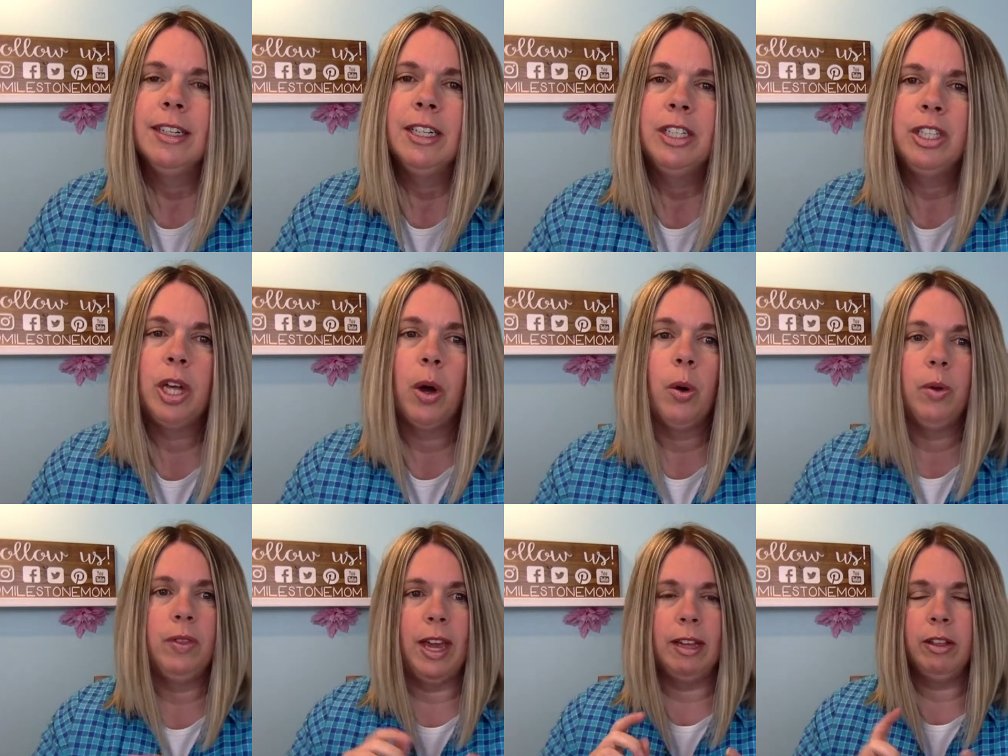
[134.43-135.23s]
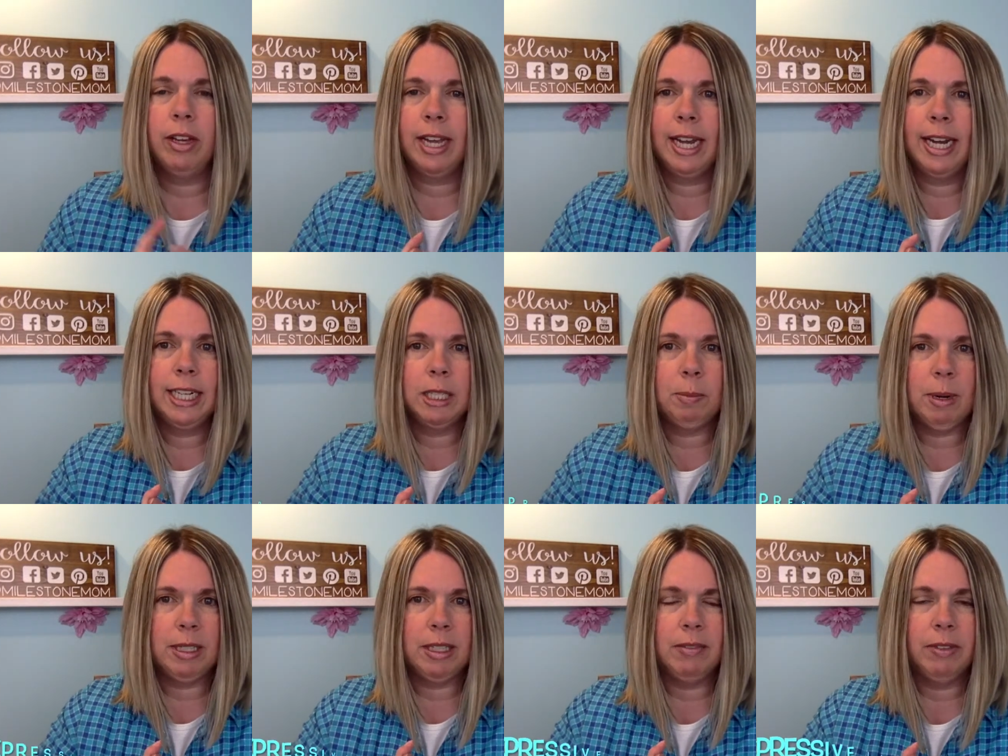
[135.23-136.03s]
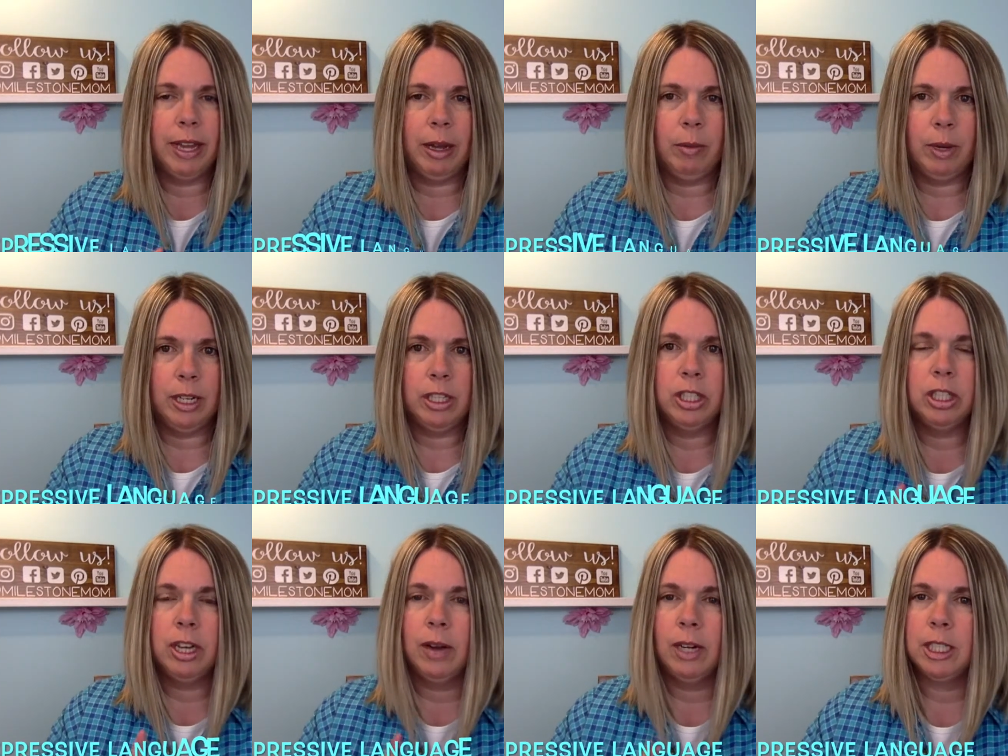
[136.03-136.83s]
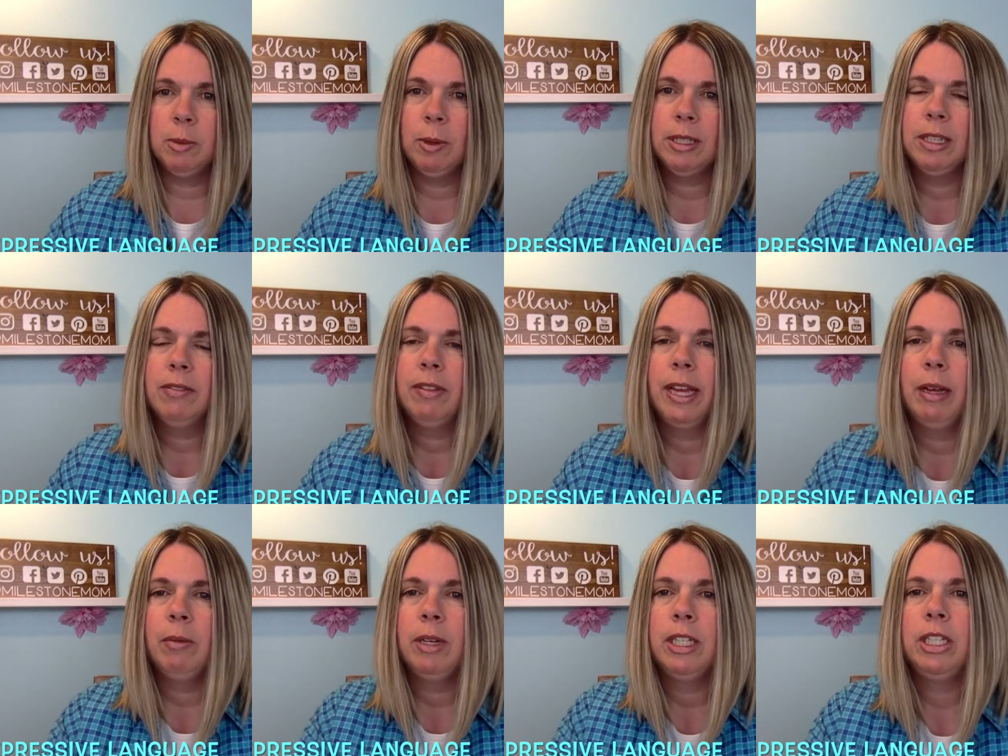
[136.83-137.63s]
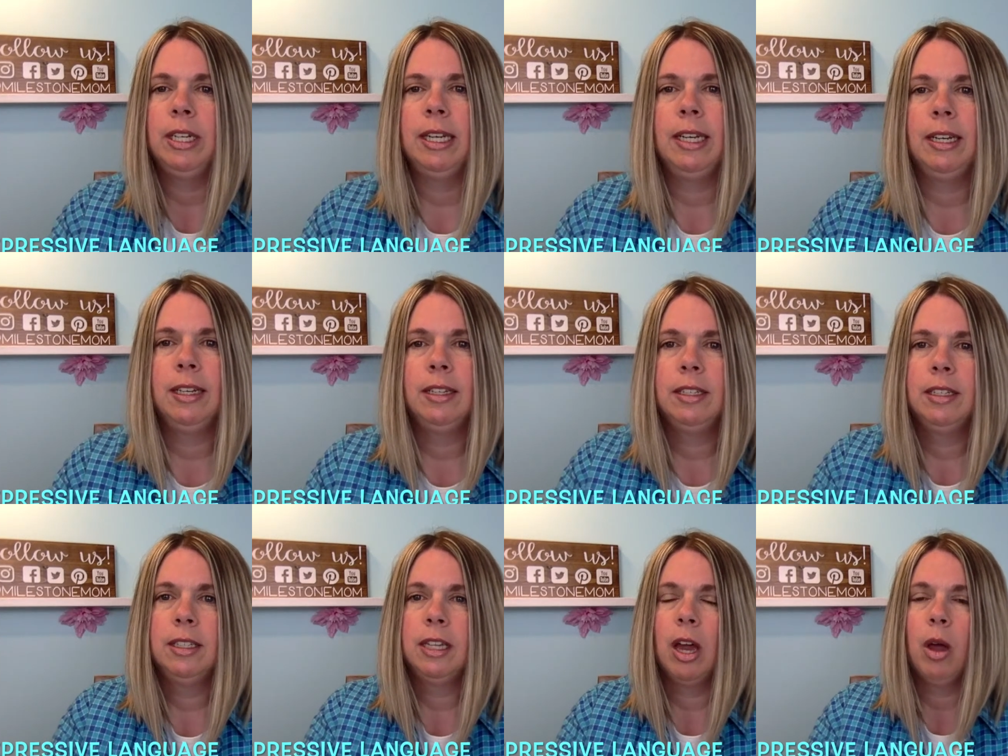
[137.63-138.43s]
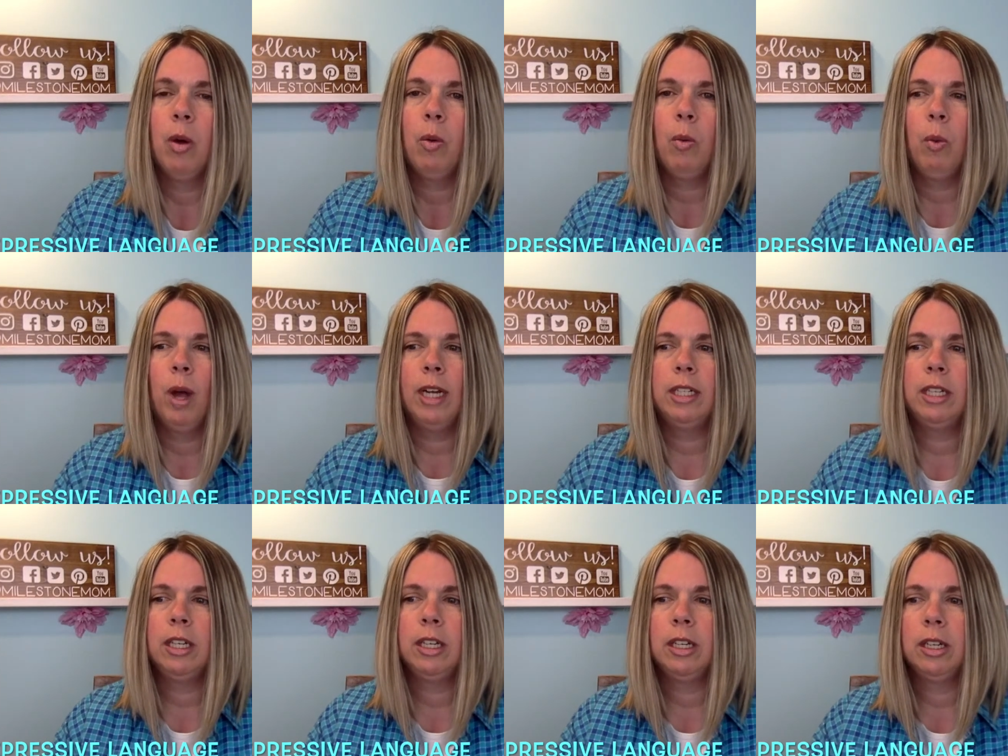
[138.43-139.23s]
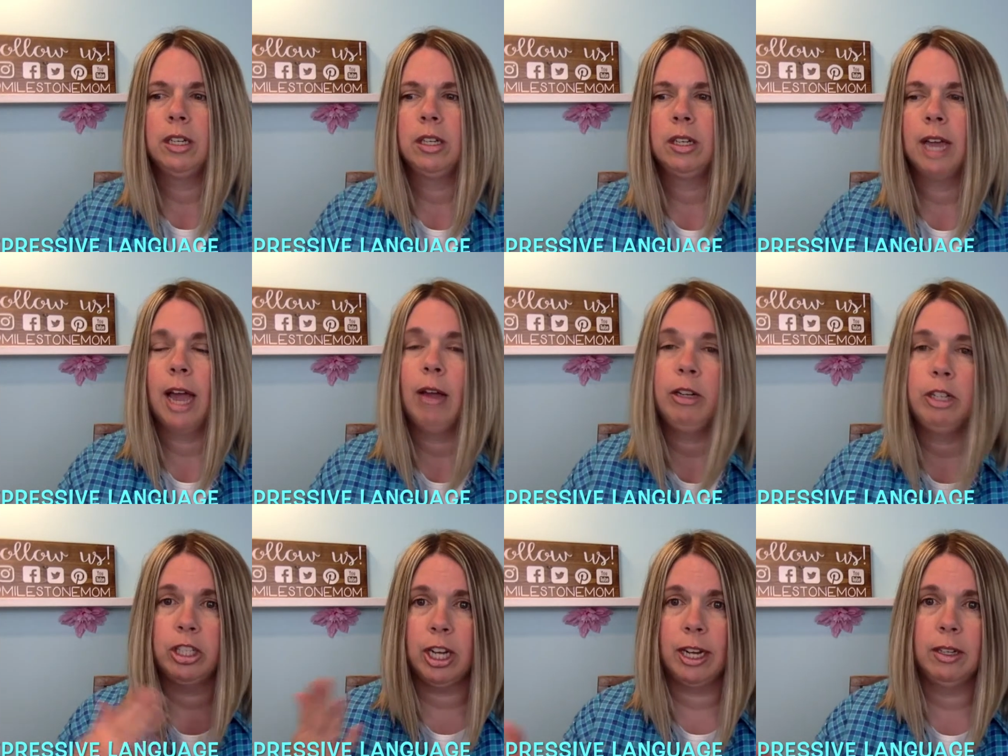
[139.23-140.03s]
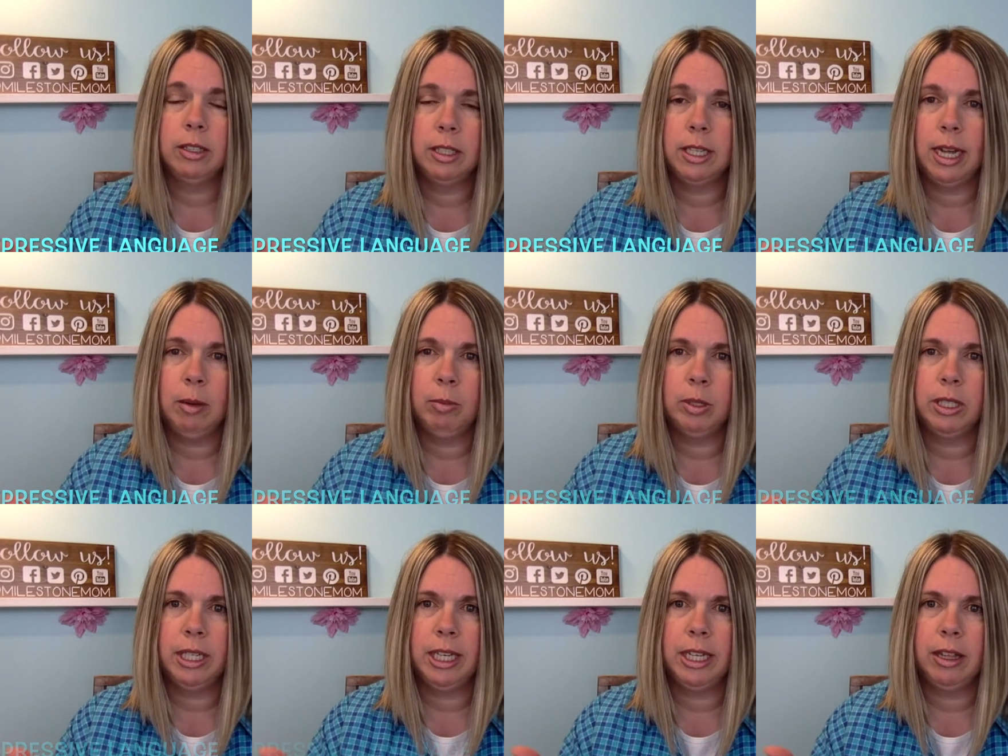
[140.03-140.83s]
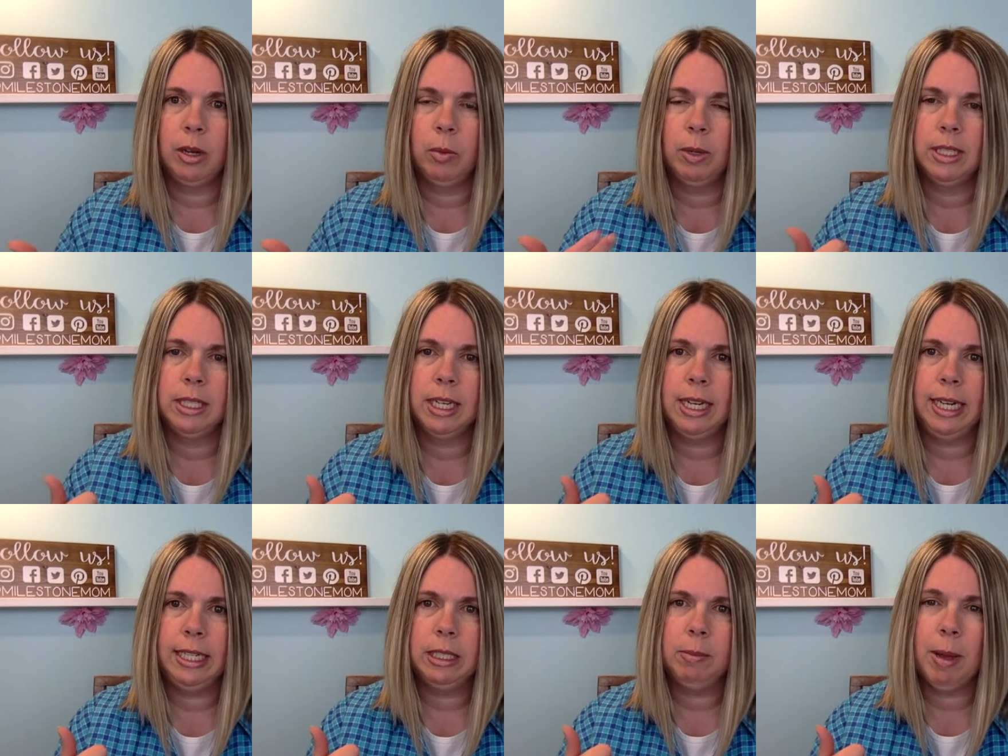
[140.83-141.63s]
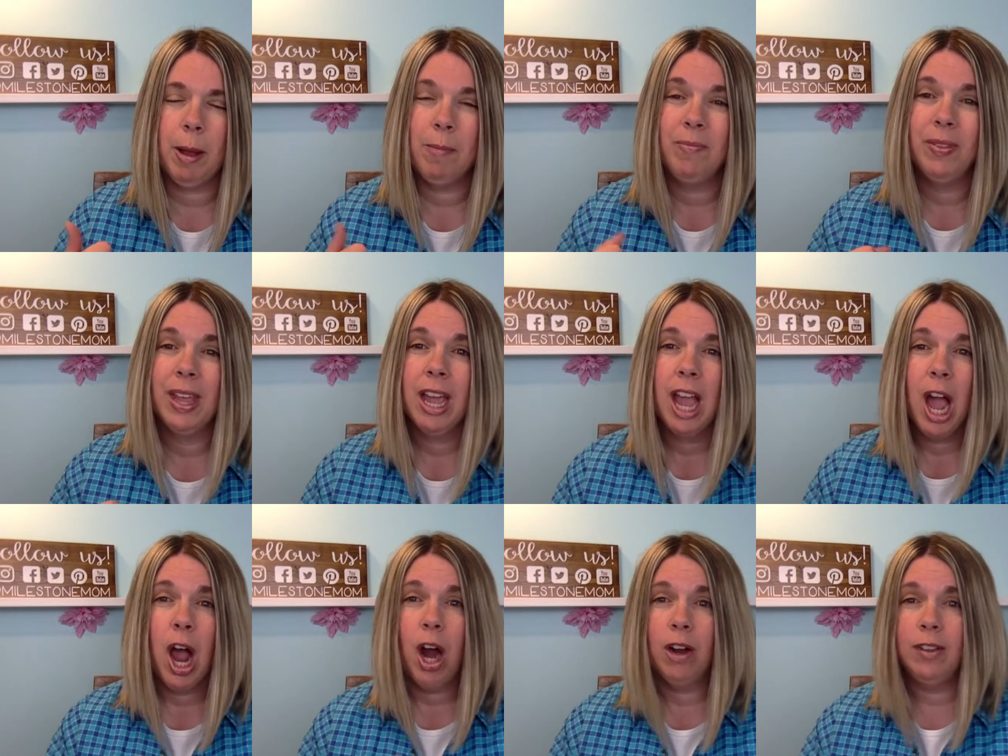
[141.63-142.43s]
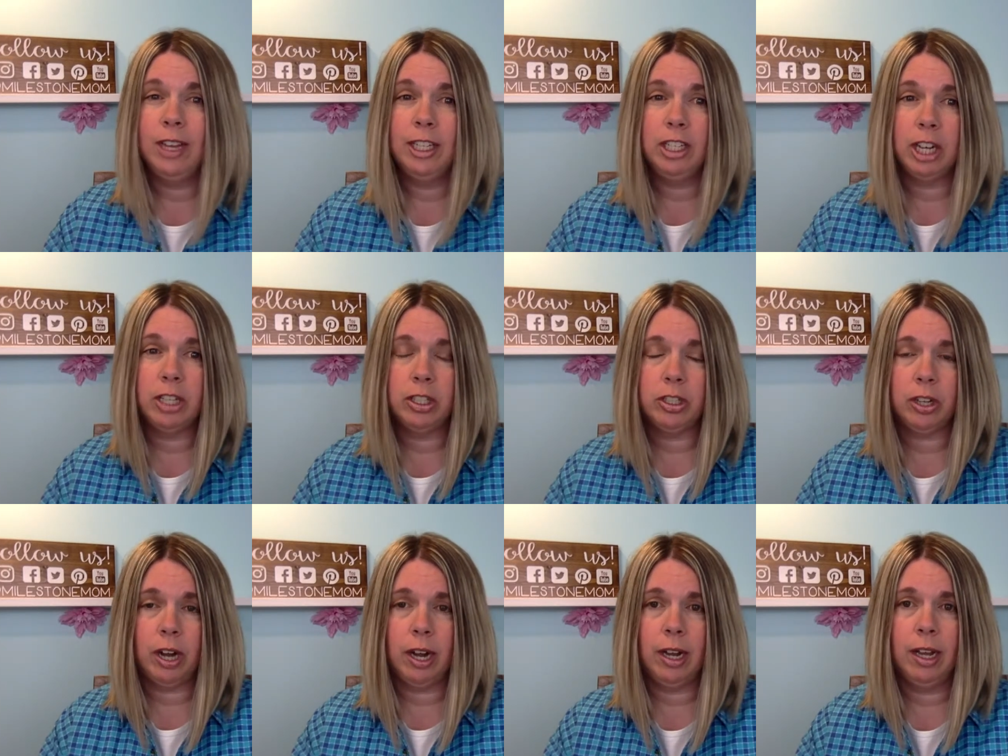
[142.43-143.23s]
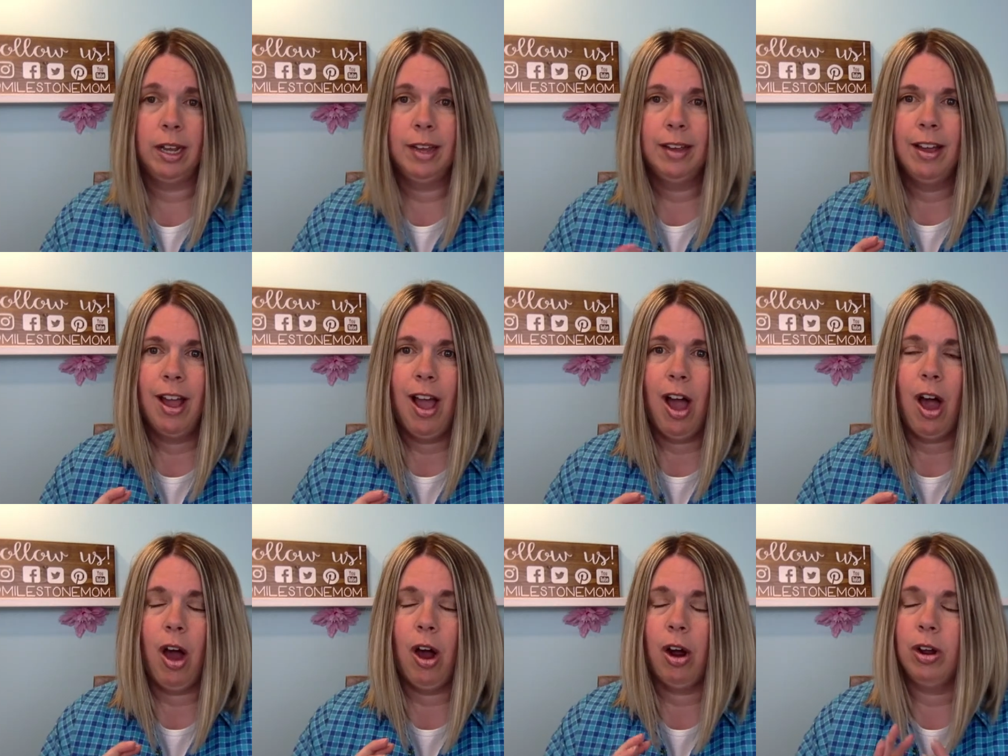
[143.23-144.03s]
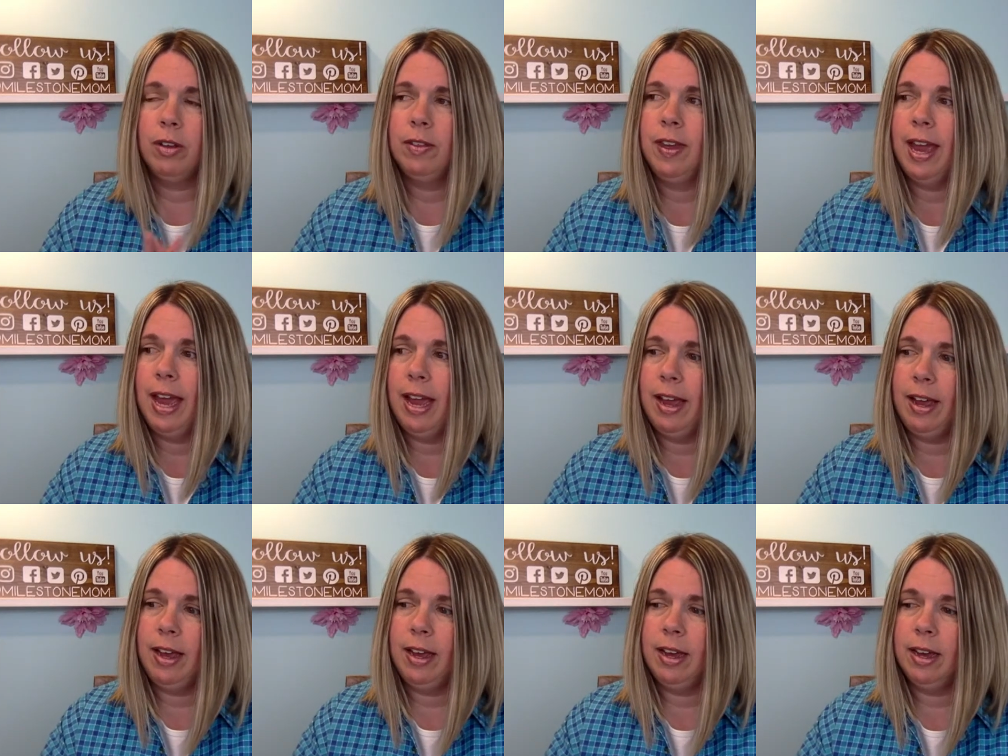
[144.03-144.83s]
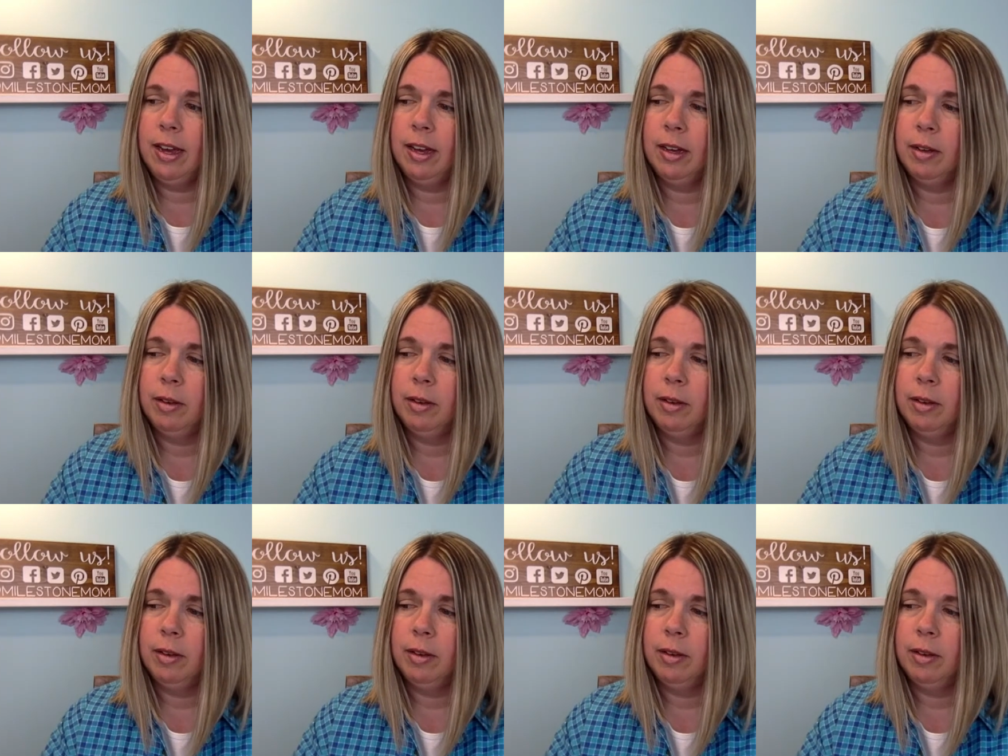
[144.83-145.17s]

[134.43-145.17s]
So they look at expressive language. Now, expressive language is how your child's able to get their wants and needs met. Are they gesturing? Are they